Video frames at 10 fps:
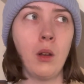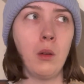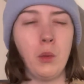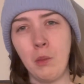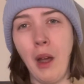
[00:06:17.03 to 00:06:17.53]

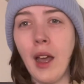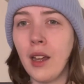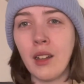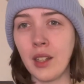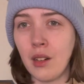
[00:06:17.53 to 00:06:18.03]
would buy
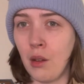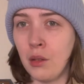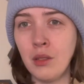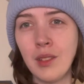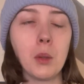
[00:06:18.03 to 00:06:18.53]
on their
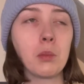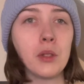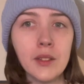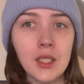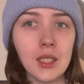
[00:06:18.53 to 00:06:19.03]
own. But
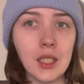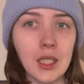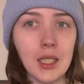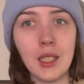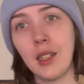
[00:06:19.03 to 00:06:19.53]

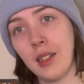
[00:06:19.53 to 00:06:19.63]
previously,